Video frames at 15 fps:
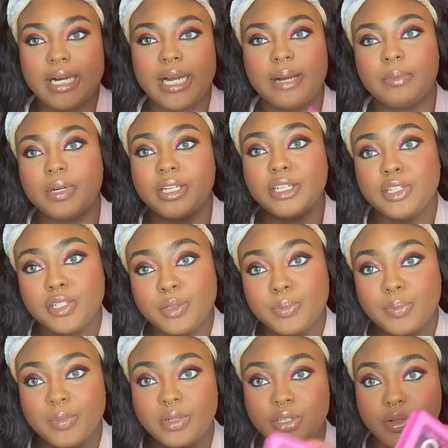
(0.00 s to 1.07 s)
I'm gonna
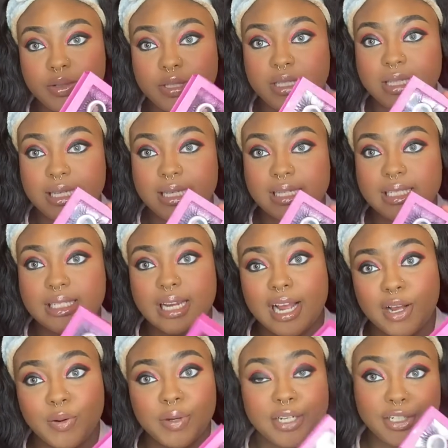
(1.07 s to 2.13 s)
use the
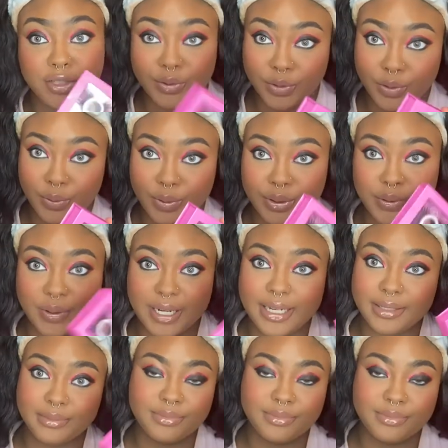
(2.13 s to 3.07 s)
Style and Unicorn, okay?